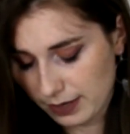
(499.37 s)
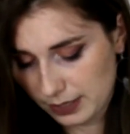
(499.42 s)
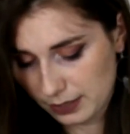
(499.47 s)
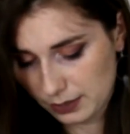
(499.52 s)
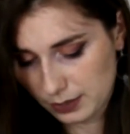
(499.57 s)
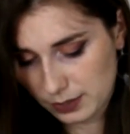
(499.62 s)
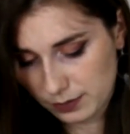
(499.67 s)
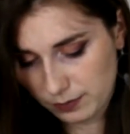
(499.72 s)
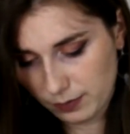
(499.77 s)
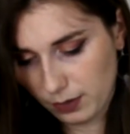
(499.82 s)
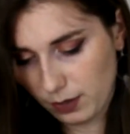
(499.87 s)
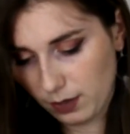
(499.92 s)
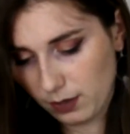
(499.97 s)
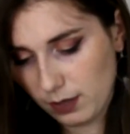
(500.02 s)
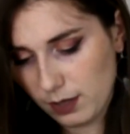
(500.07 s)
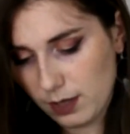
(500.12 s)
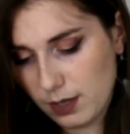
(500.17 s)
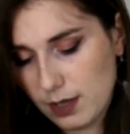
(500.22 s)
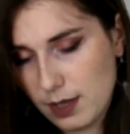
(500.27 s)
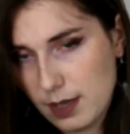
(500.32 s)
useful
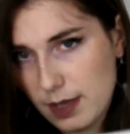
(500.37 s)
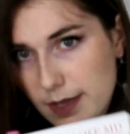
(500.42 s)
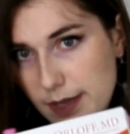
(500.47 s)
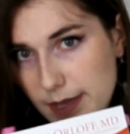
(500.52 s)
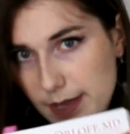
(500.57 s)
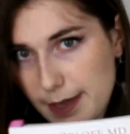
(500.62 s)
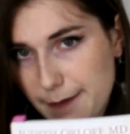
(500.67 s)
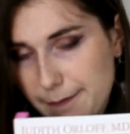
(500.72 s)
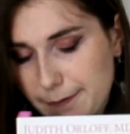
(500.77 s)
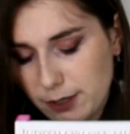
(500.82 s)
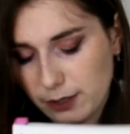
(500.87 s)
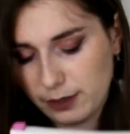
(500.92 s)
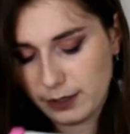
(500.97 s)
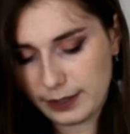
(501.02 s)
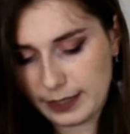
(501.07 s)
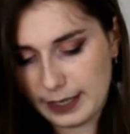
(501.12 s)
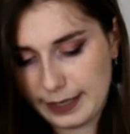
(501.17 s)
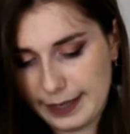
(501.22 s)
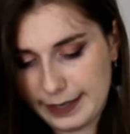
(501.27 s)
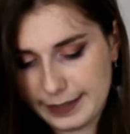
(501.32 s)
if you're
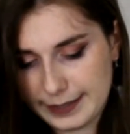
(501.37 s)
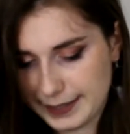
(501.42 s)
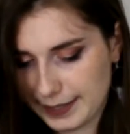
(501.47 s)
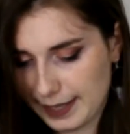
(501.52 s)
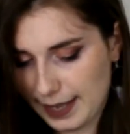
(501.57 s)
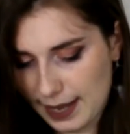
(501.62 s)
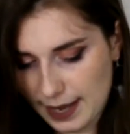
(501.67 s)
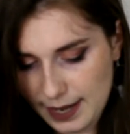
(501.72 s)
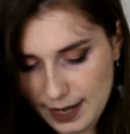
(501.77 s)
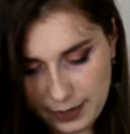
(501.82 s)
looking into that.